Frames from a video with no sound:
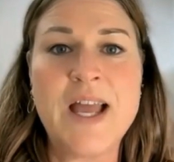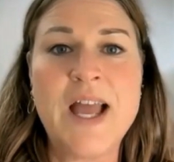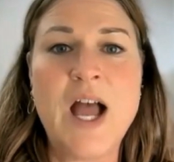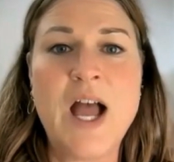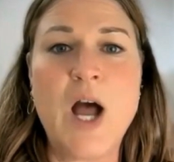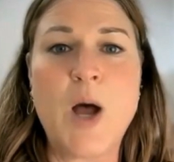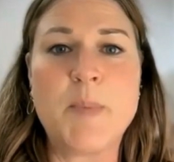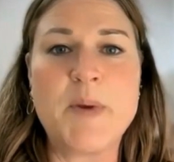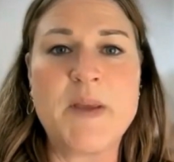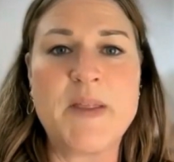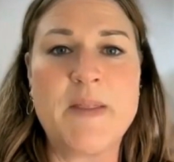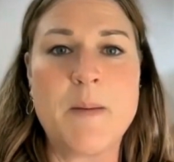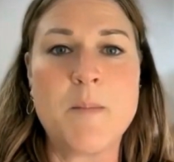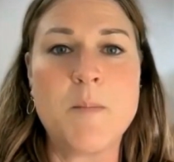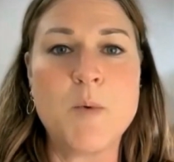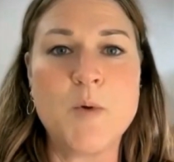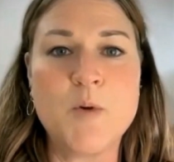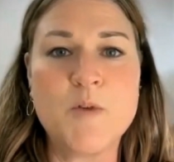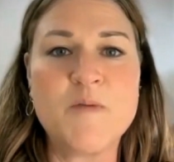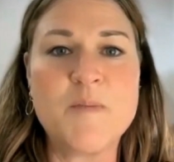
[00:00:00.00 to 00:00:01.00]
helping them
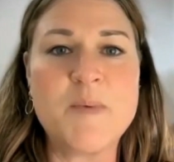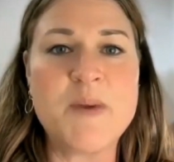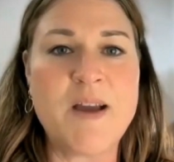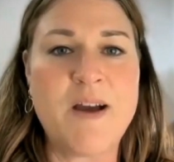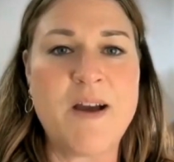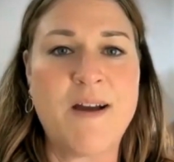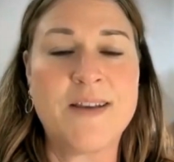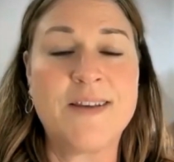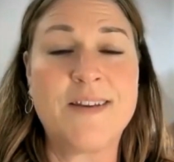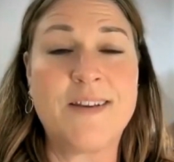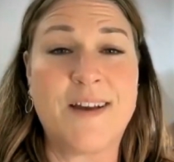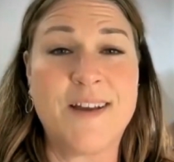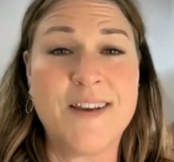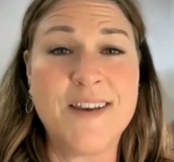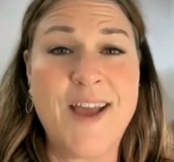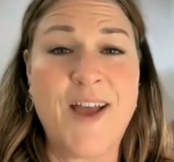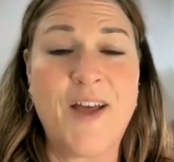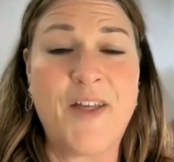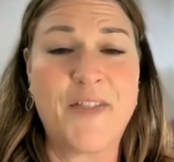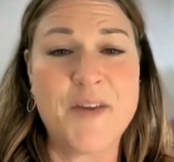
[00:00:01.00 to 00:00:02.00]
move beyond
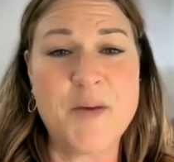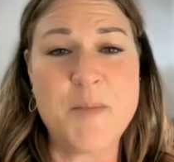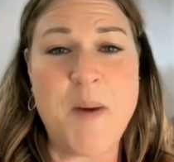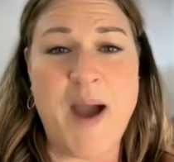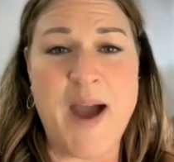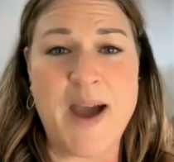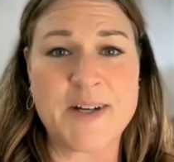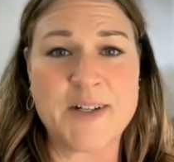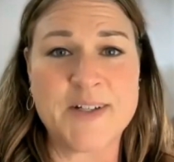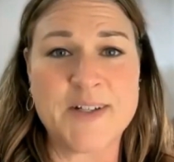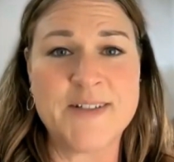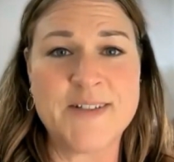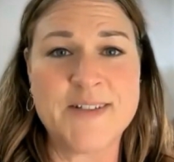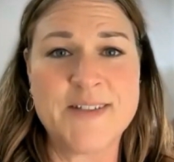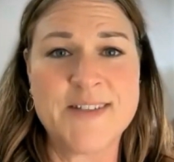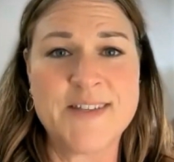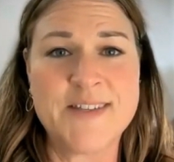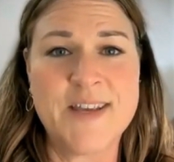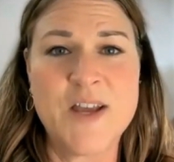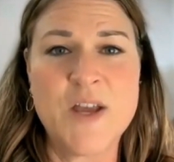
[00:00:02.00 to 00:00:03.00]
unhealthy
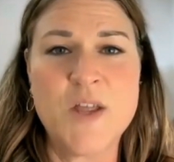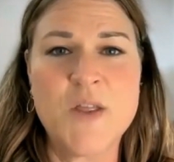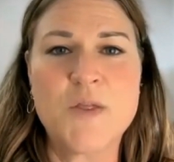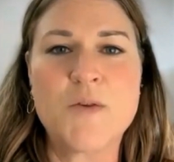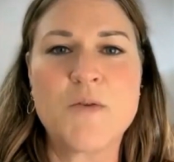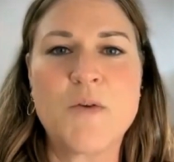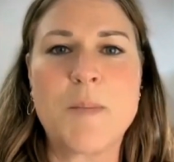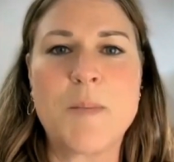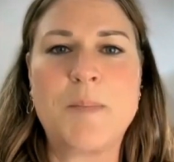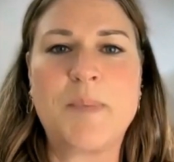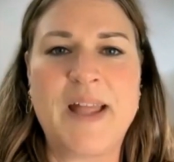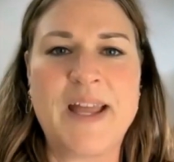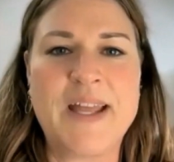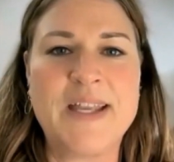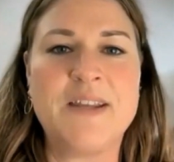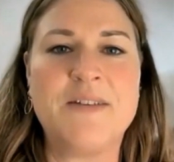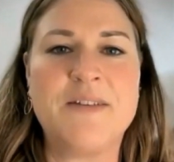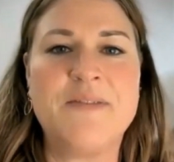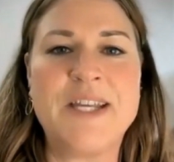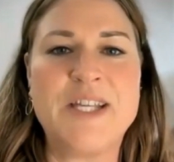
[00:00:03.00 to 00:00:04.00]
patterns through a
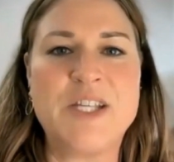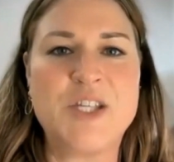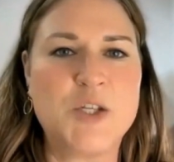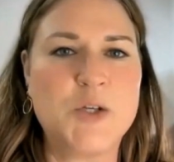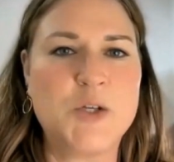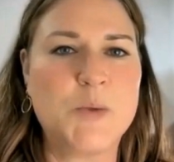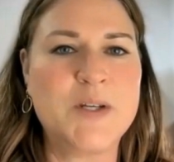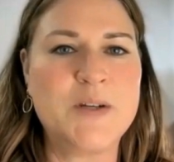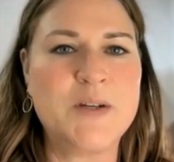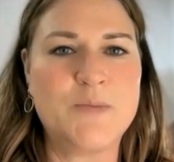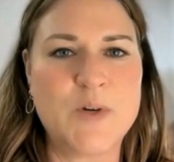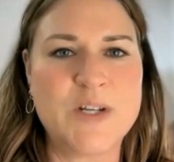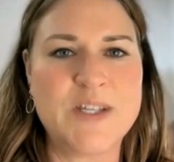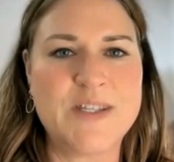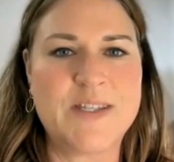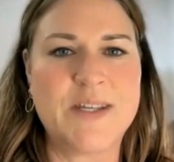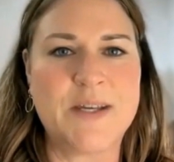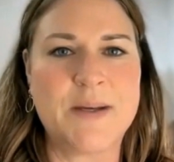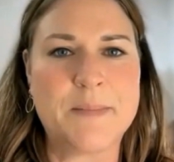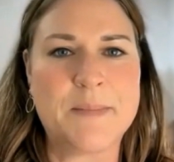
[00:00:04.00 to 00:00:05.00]
blend of intuitive
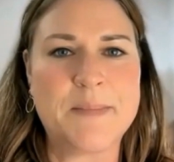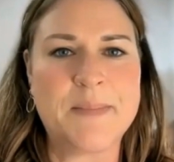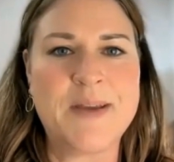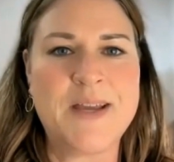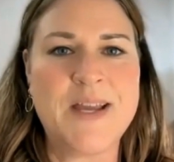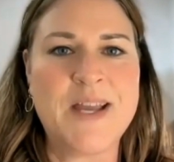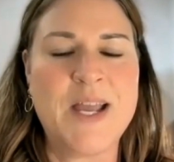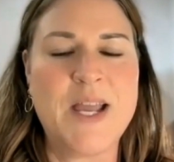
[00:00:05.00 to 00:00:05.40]
wisdom,